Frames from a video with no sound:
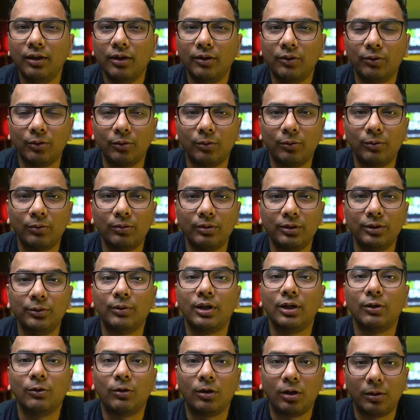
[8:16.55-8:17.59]
So you
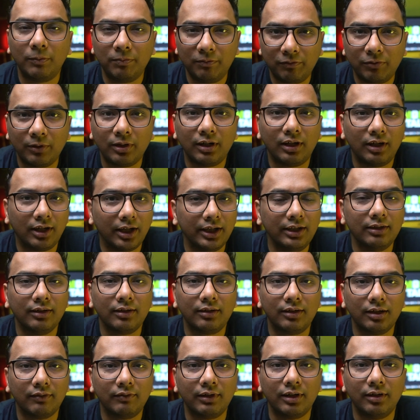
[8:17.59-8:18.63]
can opt for a higher
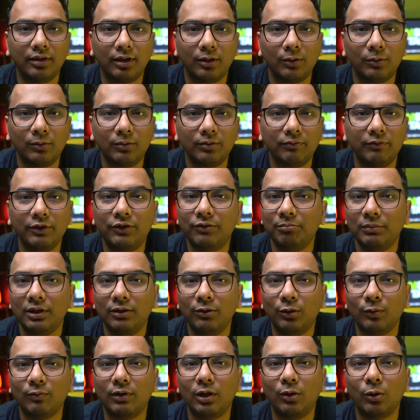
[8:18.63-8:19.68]
cover now, which
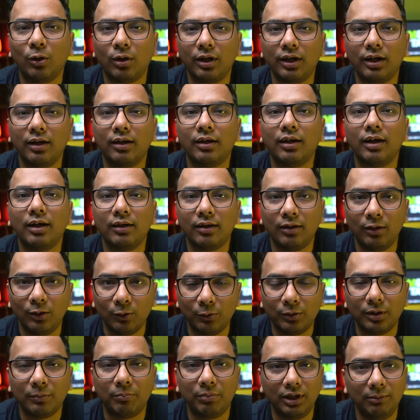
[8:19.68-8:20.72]
means you will lock it at a
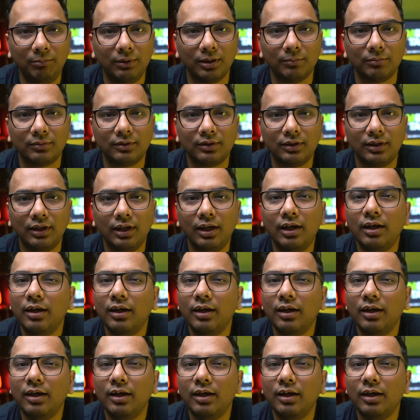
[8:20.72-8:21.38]
lower premium.